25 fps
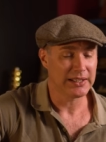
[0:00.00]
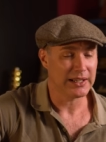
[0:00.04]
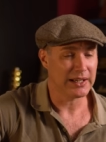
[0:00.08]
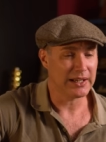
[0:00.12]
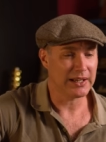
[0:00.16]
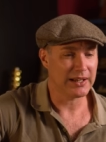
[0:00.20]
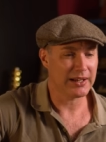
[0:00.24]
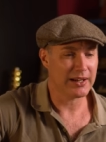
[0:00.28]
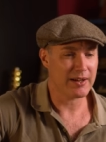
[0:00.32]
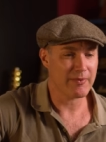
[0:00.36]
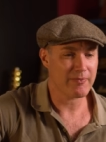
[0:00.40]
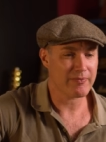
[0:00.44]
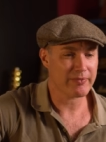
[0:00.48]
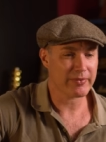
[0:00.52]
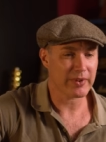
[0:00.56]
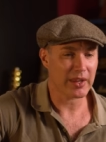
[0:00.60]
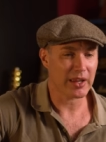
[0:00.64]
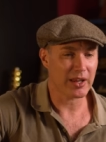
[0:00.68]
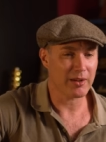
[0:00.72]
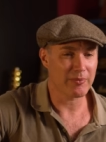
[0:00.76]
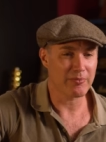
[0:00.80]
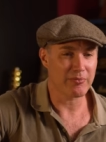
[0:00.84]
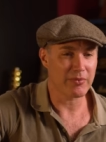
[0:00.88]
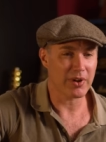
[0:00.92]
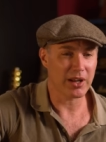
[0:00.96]
uh,
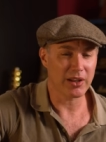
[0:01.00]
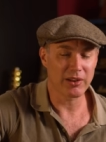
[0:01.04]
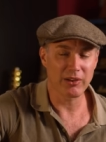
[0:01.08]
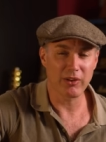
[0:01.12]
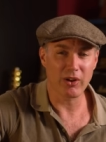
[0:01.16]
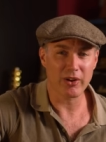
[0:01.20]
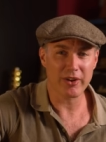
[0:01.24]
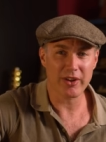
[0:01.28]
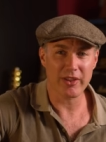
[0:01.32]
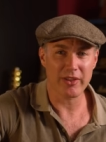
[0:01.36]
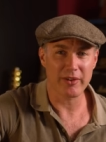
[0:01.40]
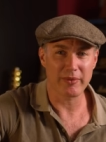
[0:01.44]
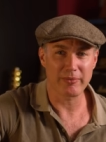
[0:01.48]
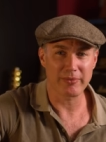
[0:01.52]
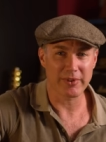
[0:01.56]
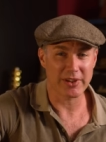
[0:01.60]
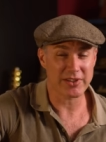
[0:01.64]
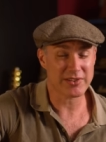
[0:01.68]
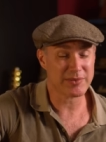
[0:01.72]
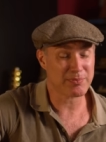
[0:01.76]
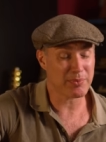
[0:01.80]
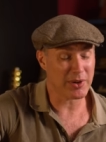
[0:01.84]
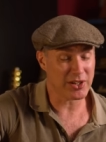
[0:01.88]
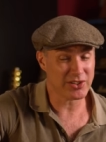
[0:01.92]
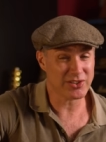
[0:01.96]
and a lot of them,
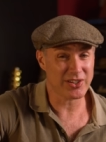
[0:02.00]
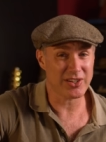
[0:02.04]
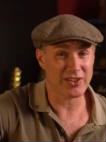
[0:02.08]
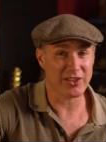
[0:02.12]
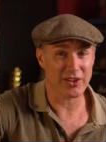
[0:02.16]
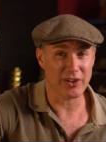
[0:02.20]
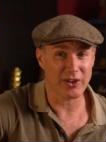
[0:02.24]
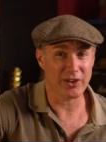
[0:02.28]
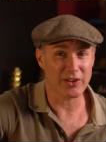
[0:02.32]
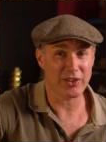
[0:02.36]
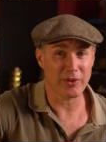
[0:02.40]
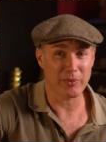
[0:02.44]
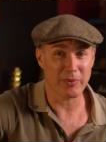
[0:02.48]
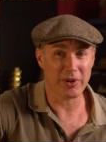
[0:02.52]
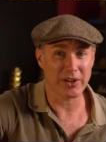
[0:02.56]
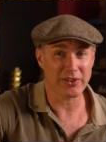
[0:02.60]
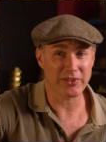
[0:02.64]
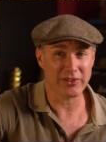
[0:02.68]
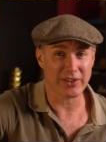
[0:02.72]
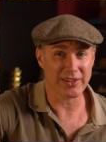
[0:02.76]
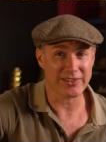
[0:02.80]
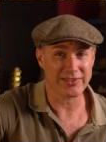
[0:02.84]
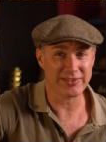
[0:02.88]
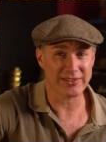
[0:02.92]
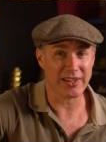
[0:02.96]
especially the the
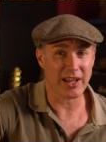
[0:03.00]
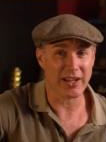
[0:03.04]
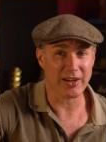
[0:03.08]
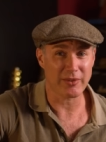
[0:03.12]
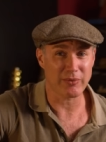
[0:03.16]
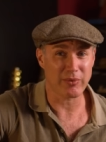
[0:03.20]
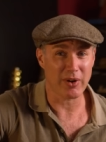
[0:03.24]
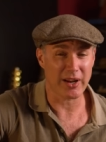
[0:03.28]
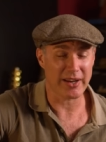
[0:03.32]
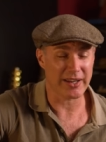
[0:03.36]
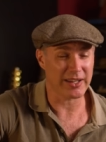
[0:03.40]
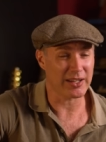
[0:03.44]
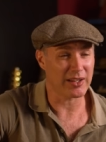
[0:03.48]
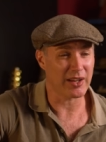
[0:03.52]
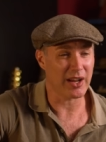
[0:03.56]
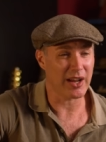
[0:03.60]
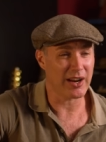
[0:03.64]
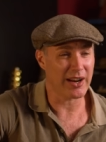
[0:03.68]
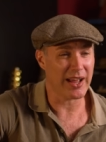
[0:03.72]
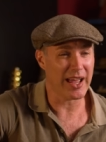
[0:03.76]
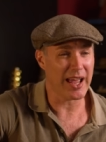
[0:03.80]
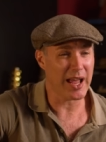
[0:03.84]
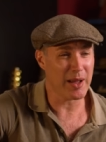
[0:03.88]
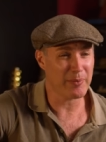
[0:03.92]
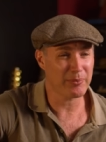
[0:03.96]
ones I started writing,
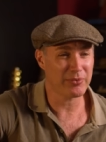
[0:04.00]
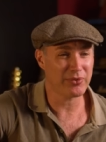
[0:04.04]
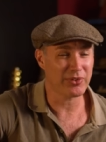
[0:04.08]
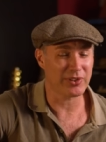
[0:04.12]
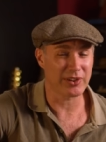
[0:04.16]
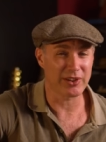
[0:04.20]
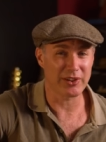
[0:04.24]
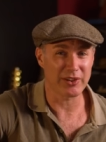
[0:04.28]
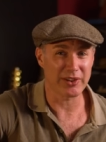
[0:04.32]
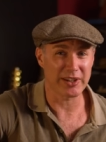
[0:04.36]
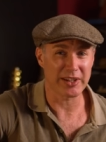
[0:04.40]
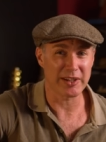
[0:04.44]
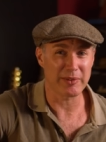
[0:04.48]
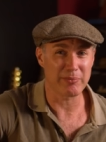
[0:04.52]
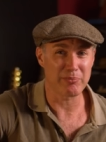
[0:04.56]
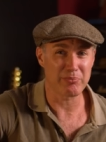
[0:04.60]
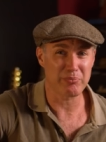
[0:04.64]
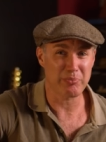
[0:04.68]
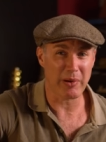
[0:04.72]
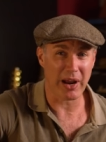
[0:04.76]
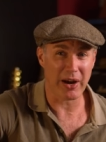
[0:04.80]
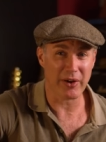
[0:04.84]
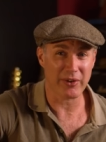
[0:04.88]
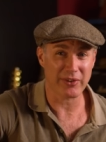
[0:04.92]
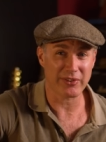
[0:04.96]
are absolutely
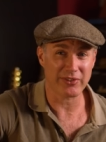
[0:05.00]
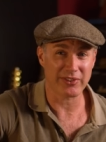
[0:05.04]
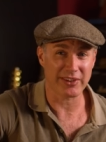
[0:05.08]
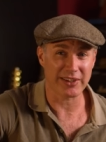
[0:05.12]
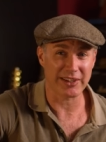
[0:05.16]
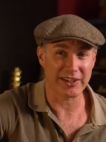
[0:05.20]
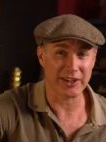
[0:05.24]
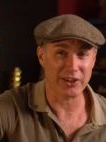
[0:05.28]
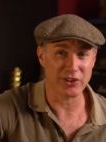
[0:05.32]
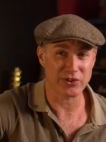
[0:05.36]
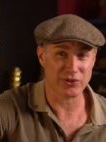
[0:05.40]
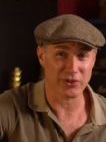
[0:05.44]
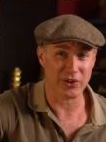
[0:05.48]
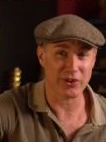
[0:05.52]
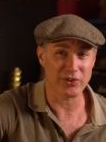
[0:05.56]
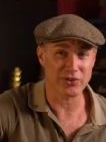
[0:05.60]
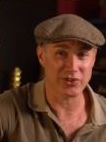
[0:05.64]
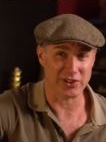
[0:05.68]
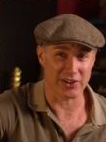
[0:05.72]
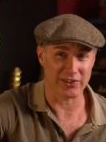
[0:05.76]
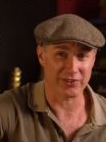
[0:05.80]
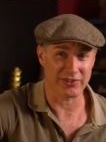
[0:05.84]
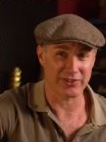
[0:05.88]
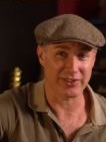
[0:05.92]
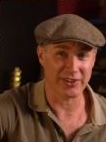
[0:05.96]
embarrassingly
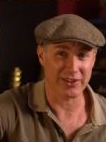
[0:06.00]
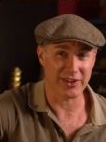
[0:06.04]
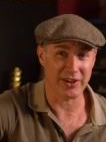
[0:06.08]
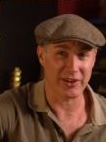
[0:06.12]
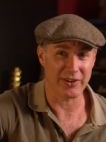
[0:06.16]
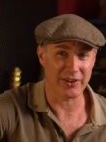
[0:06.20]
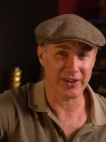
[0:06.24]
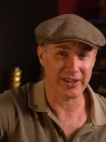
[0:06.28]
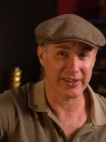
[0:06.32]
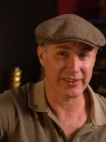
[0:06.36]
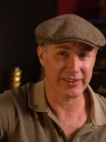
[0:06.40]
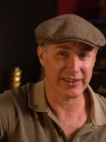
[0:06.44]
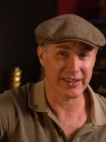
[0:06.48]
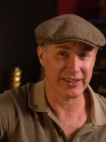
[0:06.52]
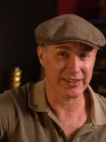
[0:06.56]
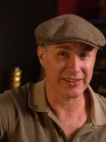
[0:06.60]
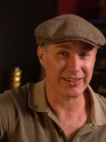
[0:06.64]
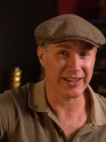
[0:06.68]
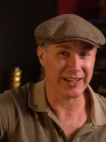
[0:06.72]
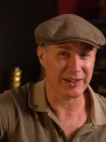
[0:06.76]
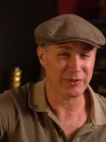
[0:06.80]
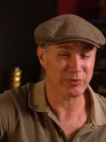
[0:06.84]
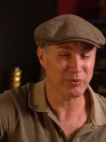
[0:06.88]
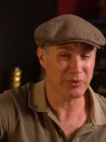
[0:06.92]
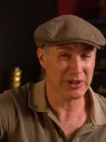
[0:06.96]
atrocious, you know, and
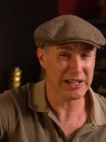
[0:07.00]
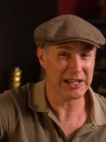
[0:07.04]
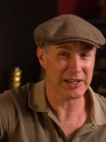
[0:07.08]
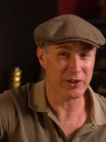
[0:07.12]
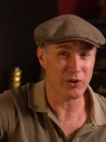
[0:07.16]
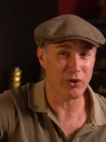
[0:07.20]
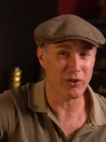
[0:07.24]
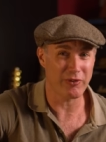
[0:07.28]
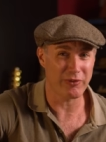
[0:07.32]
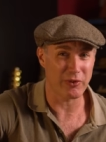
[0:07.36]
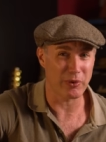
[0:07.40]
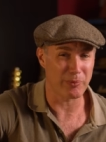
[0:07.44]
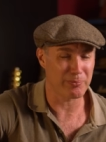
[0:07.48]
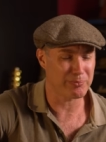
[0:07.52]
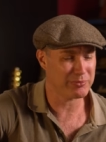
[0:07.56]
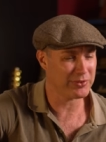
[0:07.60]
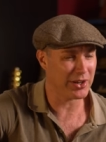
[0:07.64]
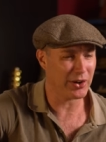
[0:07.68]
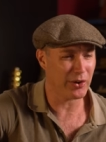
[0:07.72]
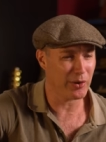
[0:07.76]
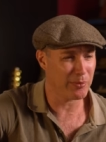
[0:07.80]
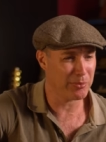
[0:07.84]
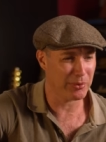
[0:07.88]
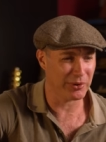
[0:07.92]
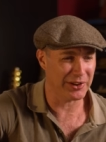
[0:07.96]
like really awful,
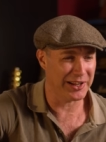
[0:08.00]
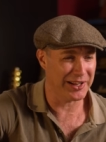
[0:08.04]
terrible